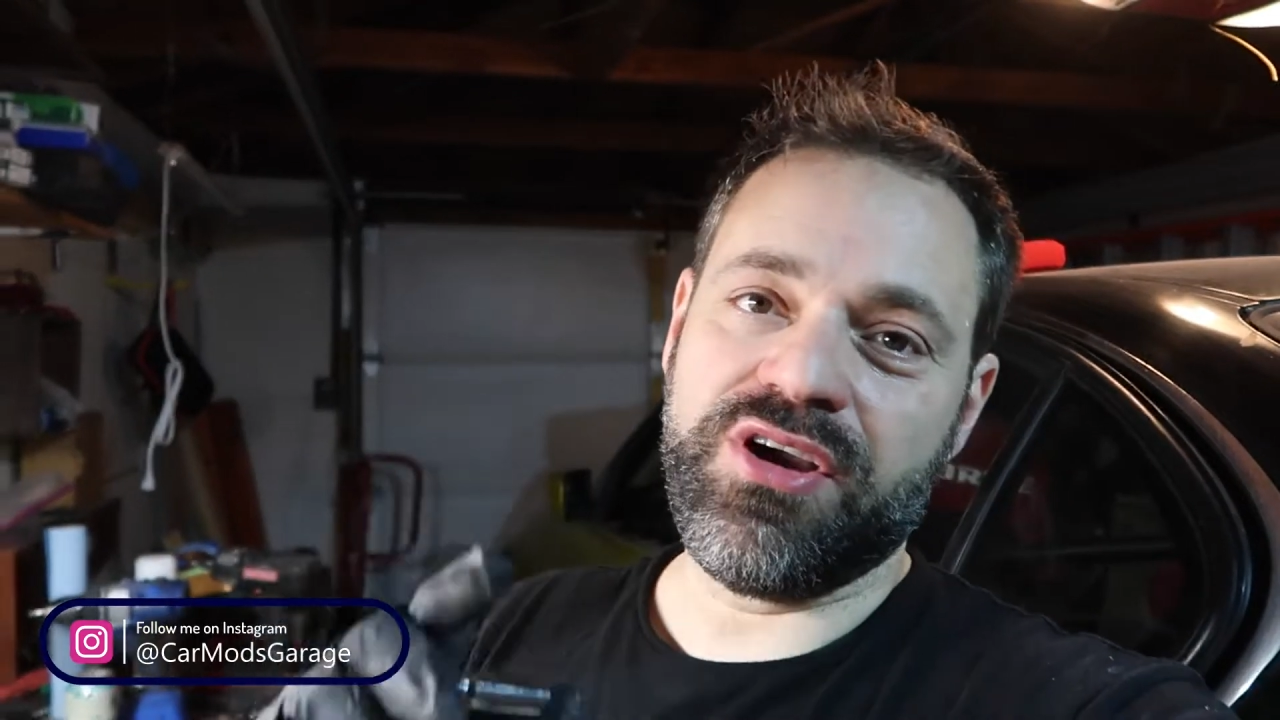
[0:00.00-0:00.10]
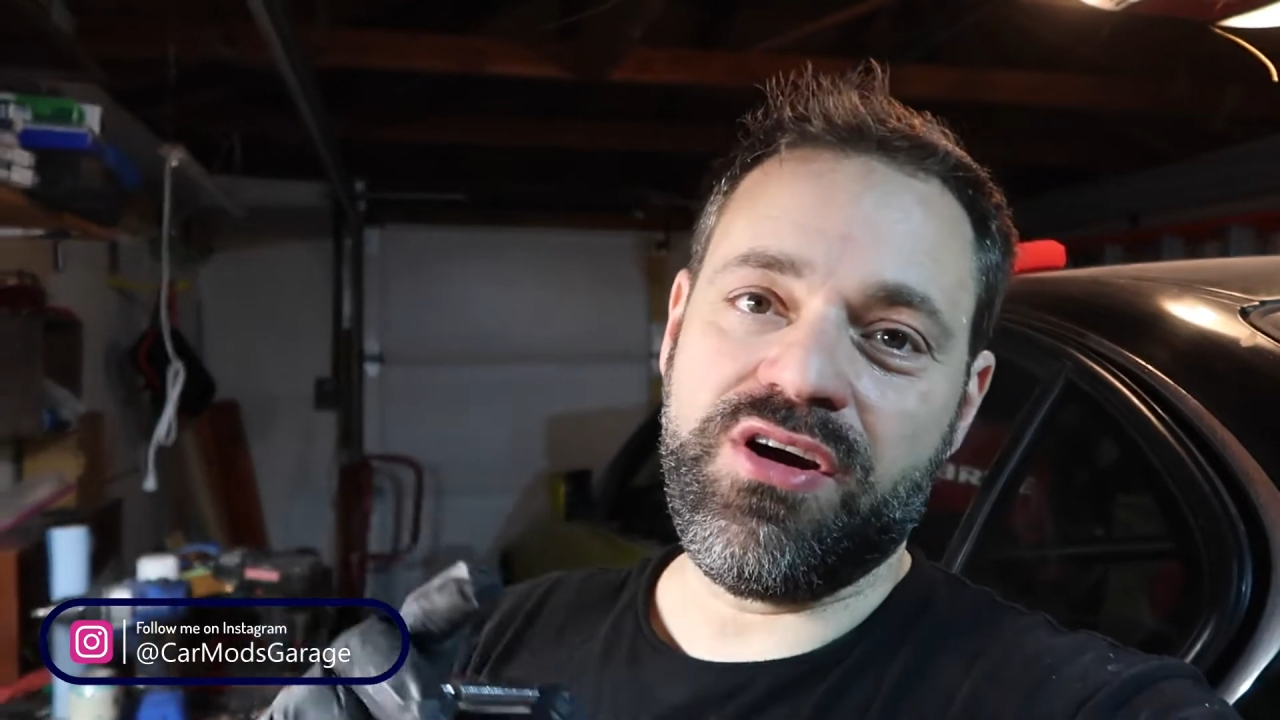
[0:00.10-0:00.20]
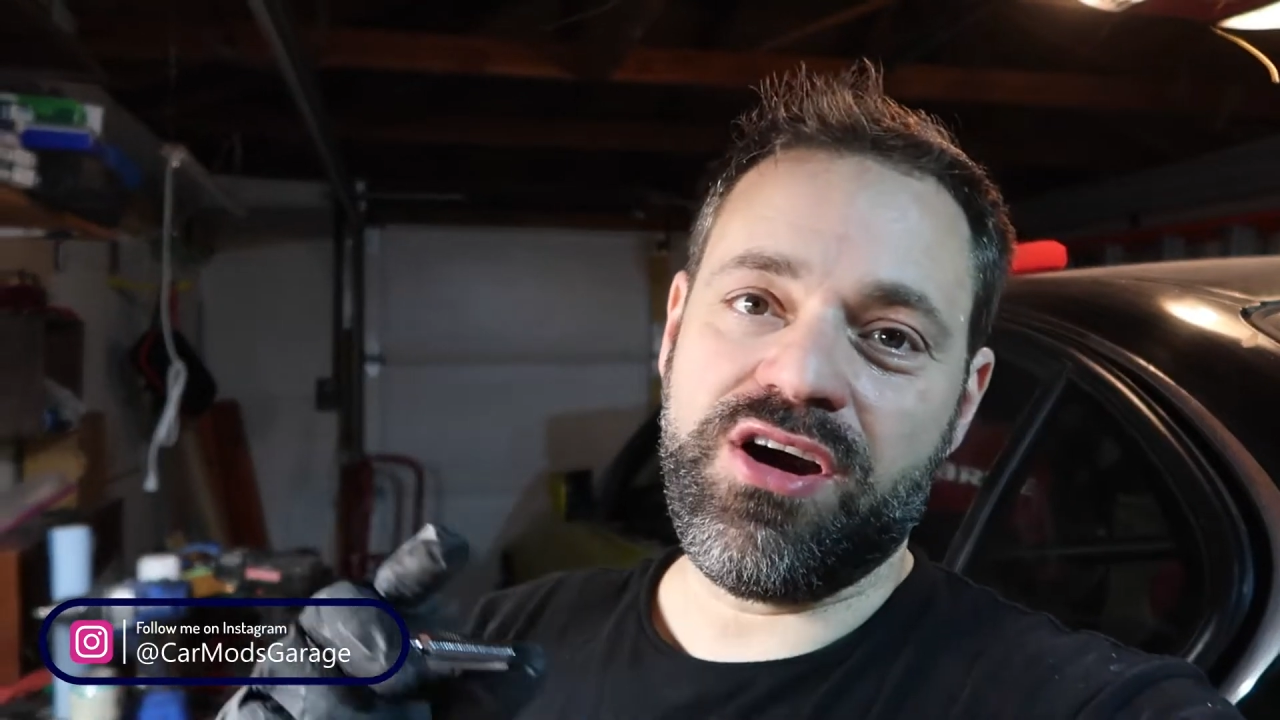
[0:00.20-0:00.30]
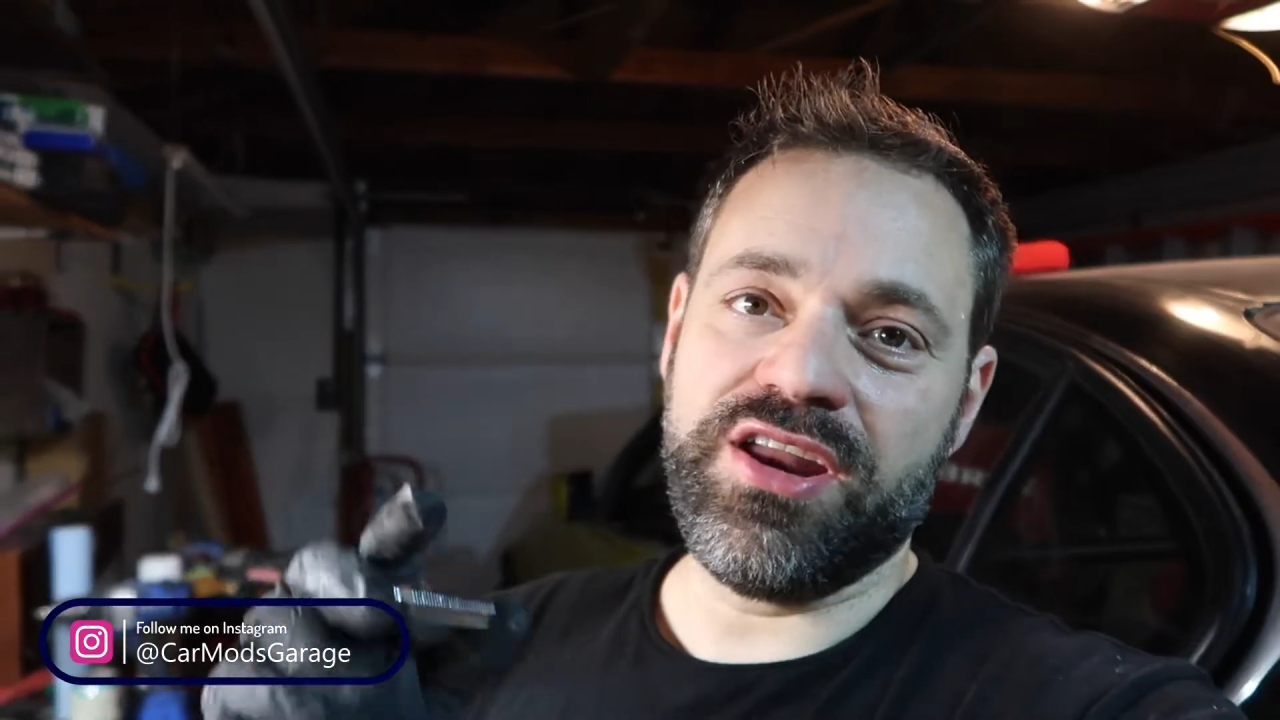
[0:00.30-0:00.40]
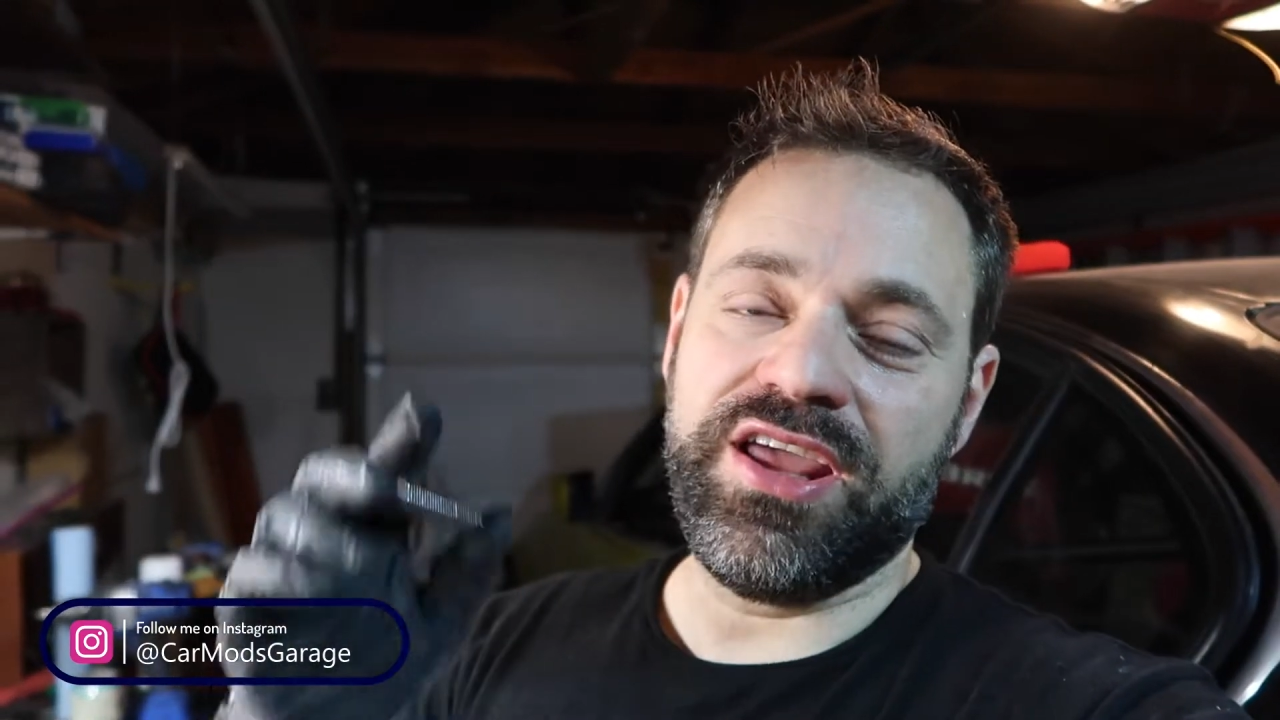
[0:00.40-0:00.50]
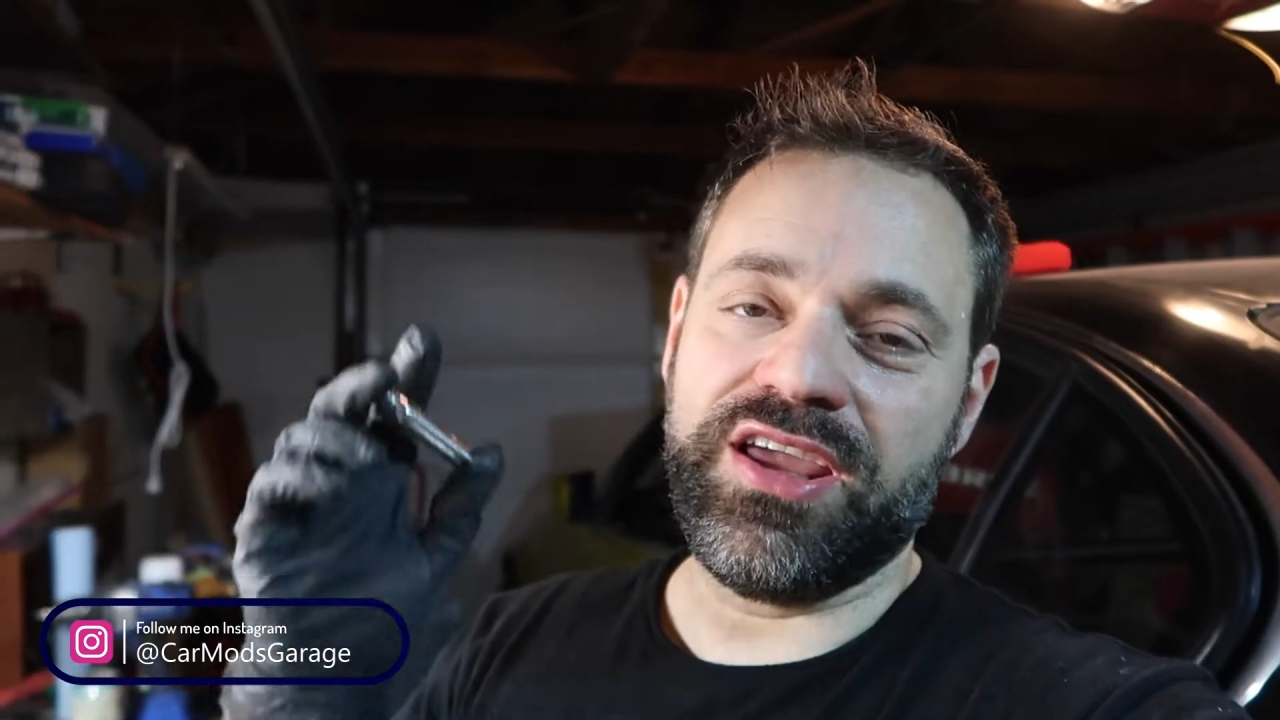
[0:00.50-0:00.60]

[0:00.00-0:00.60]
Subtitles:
got